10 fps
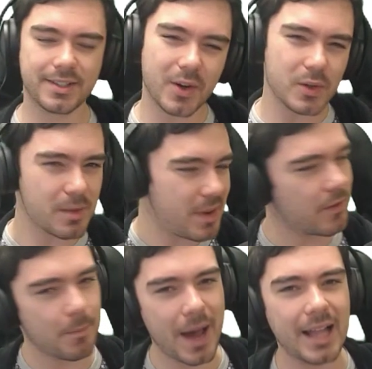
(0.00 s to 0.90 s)
So it's a bit
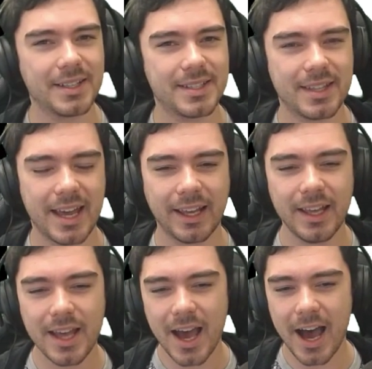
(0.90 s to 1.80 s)
of a balance thing.
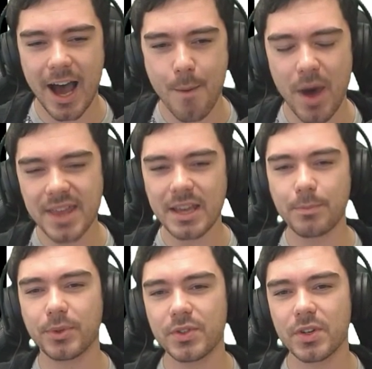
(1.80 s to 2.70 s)
I think
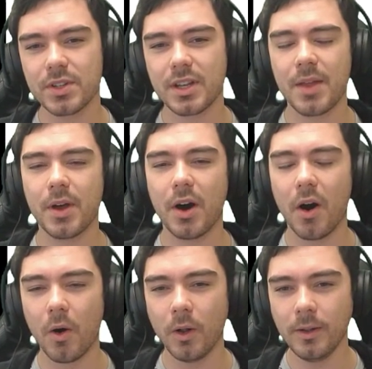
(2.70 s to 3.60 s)
bruisers on the
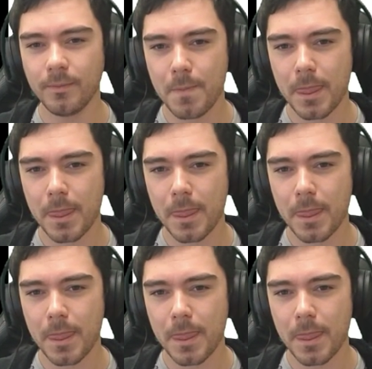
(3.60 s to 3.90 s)
whole,